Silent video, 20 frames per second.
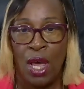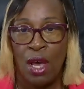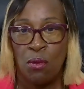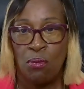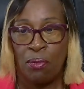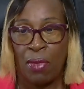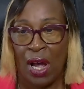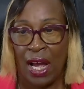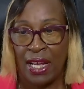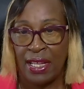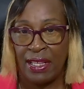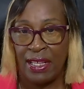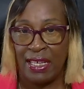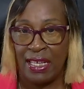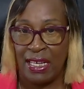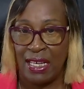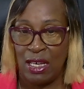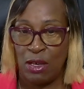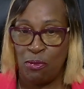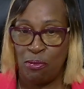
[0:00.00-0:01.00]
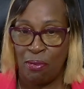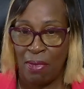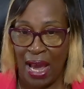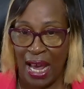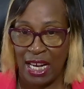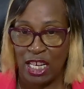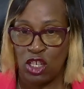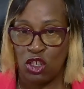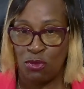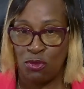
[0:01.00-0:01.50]
by the
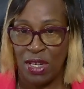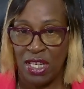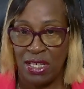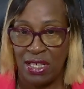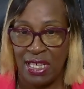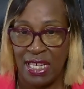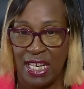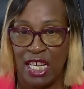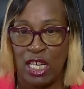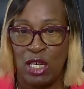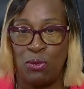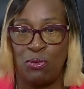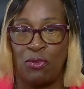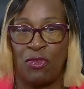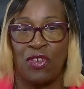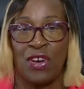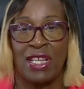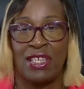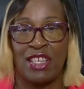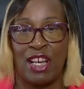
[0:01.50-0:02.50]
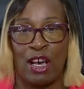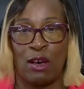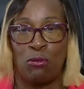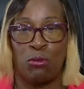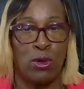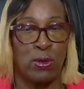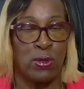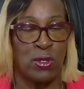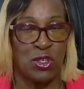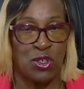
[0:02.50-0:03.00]
management team, for
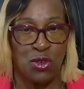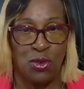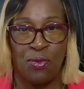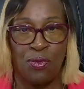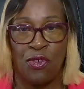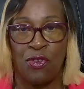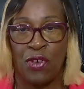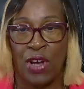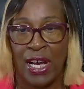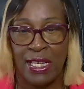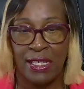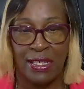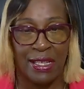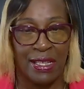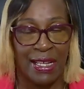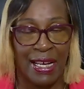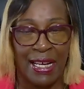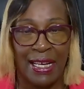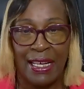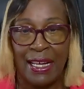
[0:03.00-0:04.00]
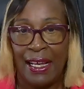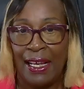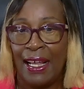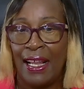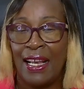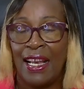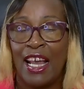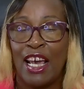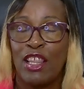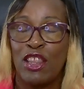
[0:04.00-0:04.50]
example, supervisor, then
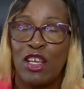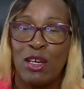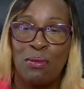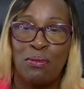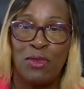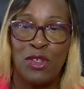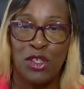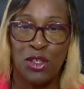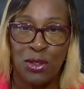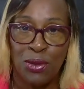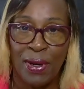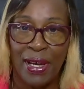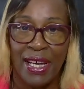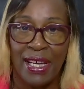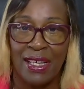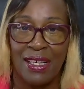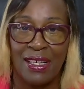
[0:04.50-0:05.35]
let them do it.